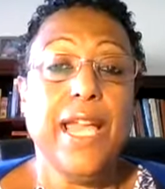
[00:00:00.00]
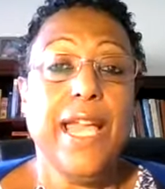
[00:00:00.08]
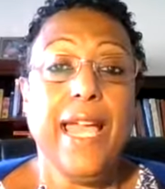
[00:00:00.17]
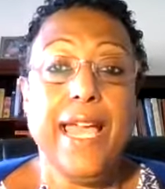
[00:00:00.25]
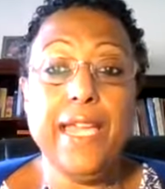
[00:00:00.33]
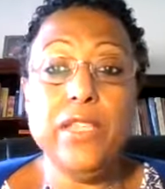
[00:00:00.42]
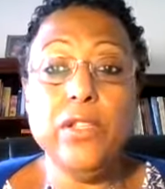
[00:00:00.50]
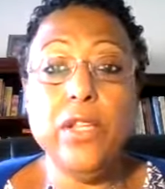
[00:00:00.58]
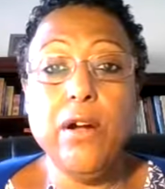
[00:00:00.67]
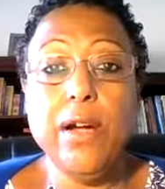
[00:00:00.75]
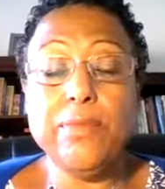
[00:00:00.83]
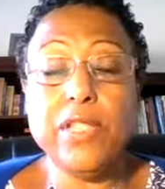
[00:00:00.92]
Hey,
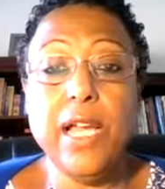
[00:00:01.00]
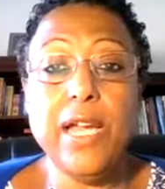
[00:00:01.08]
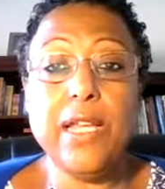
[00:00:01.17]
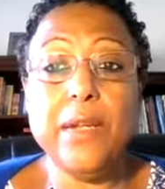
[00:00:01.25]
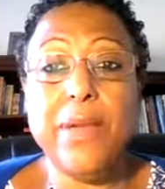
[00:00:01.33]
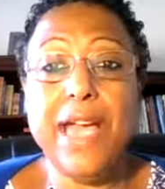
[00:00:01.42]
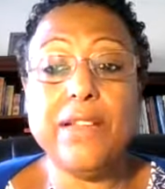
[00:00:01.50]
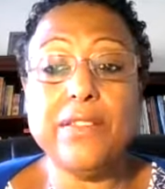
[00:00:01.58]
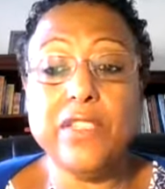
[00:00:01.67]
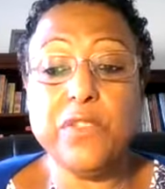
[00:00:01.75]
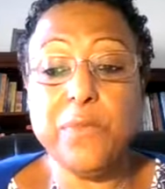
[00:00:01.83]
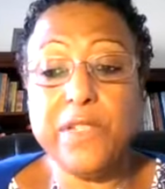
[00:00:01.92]
I'm talking about
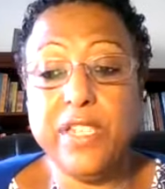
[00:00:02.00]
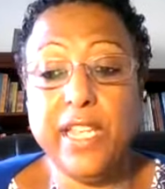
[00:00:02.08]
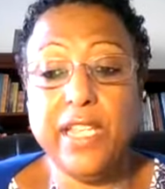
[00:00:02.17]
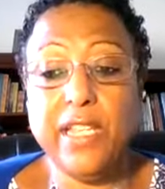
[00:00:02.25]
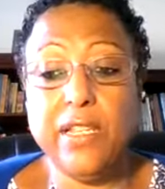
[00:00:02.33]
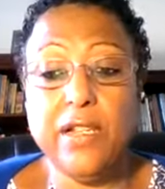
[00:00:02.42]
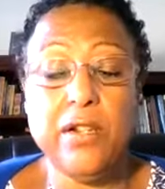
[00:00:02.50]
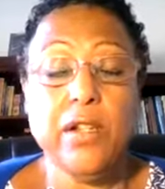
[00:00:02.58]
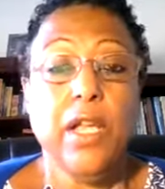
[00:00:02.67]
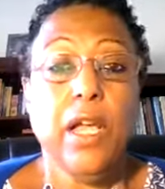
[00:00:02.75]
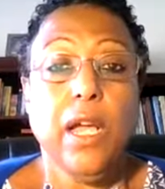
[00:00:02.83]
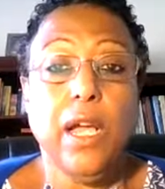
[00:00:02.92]
this particular,
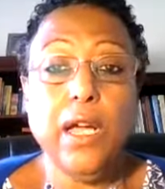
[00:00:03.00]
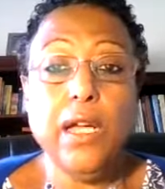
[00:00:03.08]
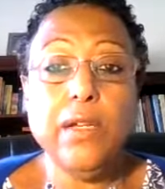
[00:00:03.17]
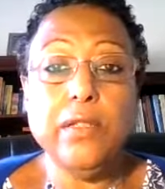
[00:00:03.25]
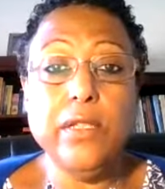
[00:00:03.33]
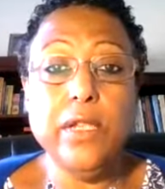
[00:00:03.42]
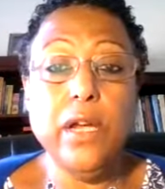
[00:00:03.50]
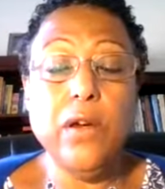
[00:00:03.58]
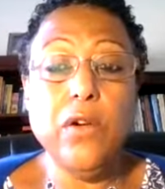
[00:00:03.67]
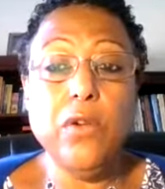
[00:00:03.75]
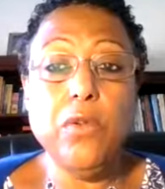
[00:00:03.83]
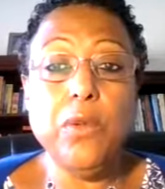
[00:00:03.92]

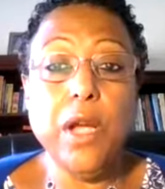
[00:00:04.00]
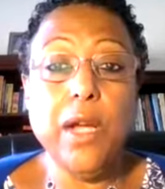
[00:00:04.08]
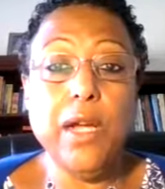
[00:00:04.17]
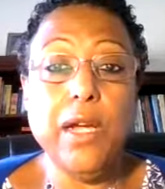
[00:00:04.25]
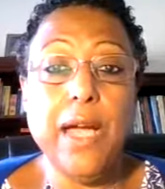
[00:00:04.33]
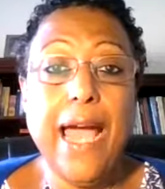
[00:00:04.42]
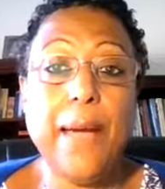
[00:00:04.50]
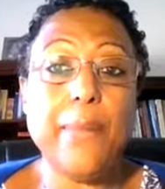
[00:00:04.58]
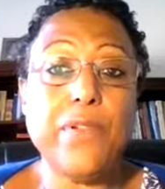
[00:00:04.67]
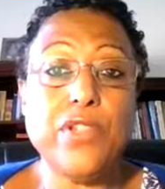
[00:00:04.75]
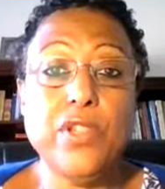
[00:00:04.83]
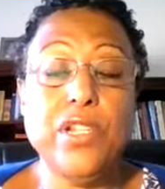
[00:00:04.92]

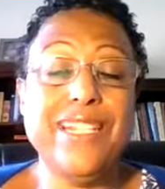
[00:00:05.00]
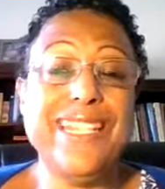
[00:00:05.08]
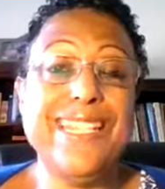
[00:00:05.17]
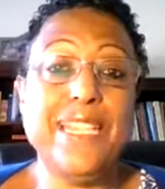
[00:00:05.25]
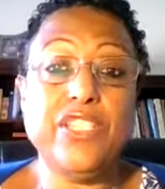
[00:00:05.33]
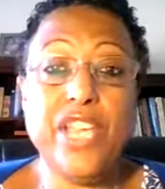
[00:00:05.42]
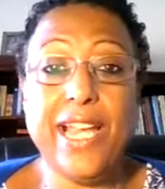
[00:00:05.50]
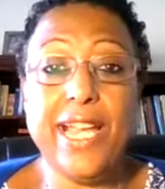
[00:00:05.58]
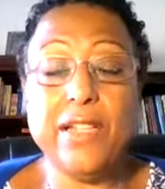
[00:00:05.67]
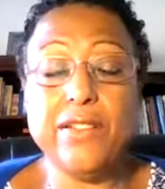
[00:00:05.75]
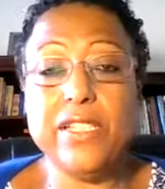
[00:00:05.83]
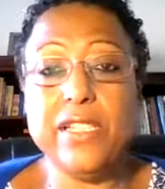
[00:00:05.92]
opportunity. Check
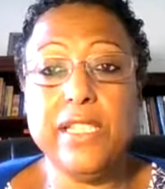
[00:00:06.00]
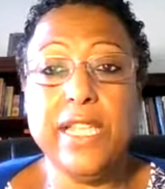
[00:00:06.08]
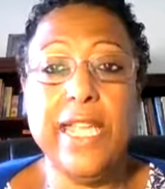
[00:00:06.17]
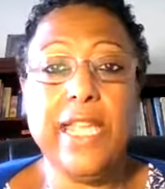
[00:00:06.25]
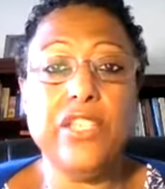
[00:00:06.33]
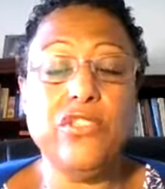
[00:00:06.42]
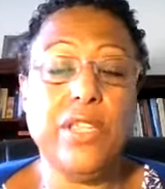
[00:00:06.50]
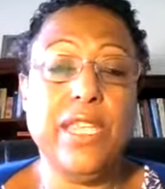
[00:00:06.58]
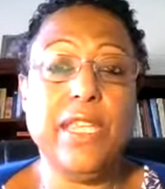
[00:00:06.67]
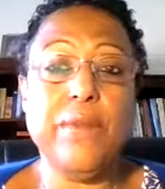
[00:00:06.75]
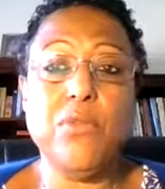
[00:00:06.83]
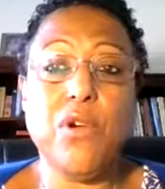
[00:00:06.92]
out this link and you can
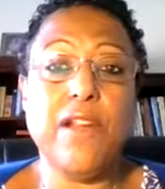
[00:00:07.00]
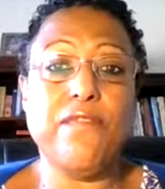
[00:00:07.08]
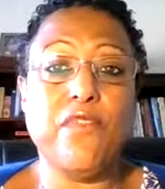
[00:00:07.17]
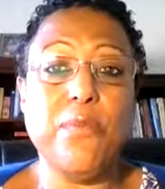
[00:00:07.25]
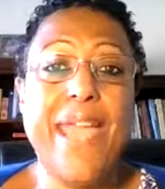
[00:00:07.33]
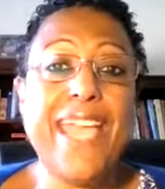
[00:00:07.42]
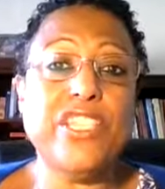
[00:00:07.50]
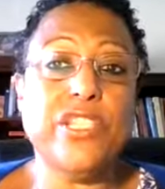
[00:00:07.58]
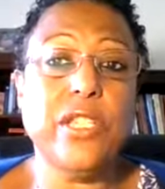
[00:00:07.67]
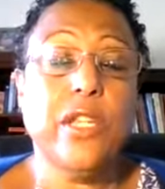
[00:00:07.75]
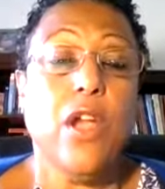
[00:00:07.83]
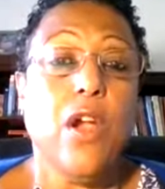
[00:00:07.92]
get more
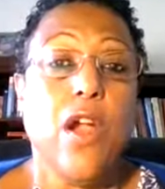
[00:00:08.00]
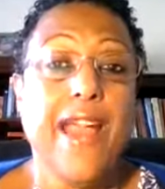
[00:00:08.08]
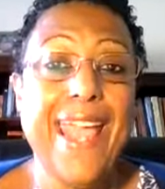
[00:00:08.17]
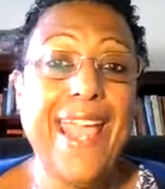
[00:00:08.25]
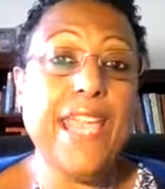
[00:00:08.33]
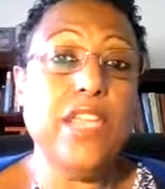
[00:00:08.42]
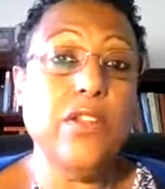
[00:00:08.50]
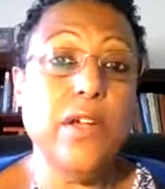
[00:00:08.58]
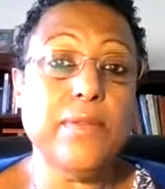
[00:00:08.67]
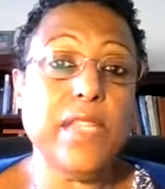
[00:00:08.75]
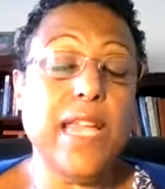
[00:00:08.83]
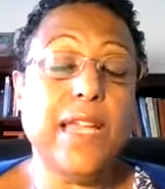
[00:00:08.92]
information. Or, hey,
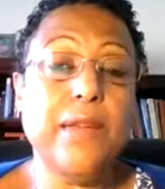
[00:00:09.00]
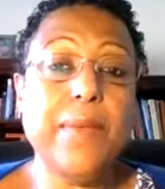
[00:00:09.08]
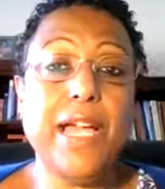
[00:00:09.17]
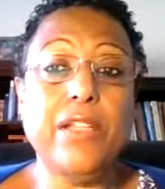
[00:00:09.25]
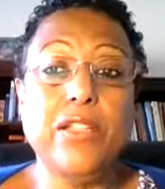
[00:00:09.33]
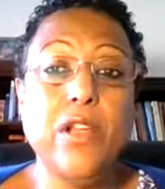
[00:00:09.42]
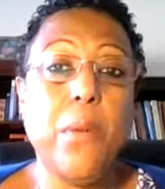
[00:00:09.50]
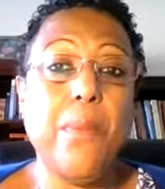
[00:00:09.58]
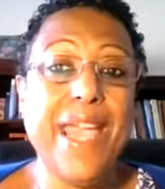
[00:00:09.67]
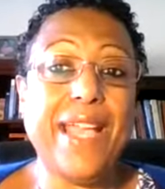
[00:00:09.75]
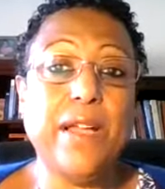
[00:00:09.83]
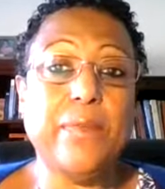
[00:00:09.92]
I'm talking about,
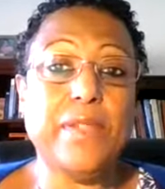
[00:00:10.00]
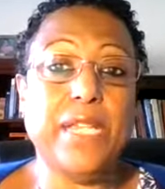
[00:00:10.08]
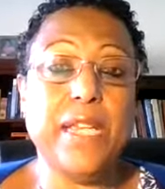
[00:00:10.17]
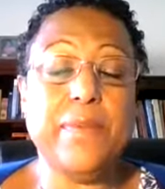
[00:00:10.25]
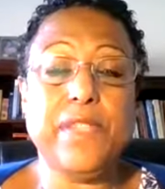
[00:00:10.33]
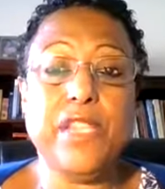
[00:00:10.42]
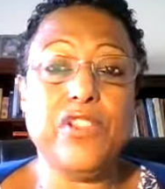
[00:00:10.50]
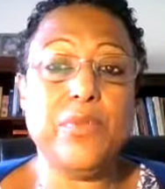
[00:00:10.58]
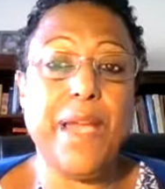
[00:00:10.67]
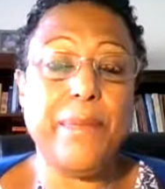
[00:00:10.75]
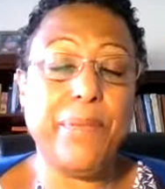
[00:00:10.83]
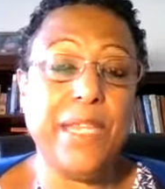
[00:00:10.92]
makeup tips. Here's
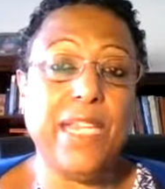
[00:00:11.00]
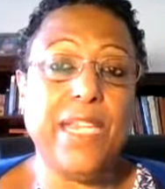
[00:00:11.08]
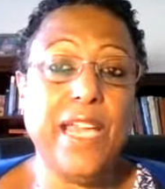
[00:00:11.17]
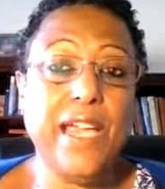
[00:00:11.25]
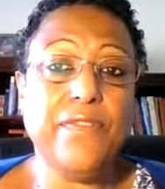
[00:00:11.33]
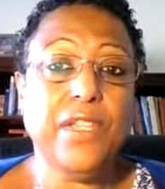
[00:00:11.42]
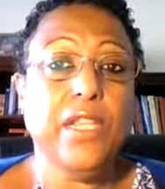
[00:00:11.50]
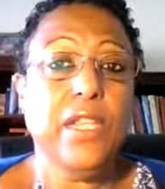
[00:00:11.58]
my PDF.